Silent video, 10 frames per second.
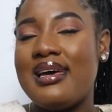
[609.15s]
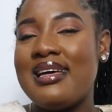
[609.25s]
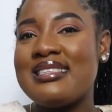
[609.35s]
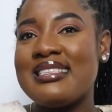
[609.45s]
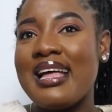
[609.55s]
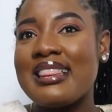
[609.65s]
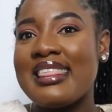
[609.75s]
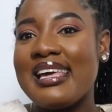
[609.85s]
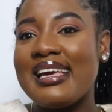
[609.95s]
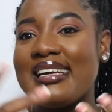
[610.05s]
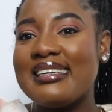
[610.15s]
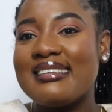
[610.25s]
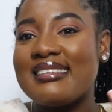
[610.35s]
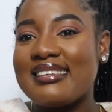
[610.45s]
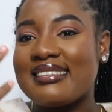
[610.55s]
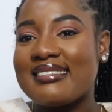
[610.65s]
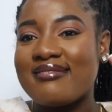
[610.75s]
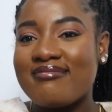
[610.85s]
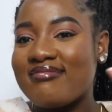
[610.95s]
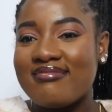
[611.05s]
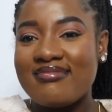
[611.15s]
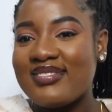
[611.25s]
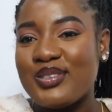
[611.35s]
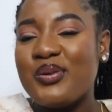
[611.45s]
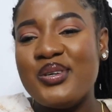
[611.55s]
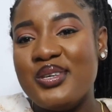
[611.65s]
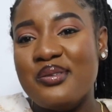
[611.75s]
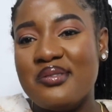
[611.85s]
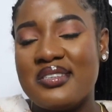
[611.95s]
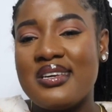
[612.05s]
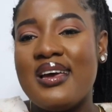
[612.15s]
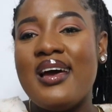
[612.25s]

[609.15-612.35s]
it's nothing so huge.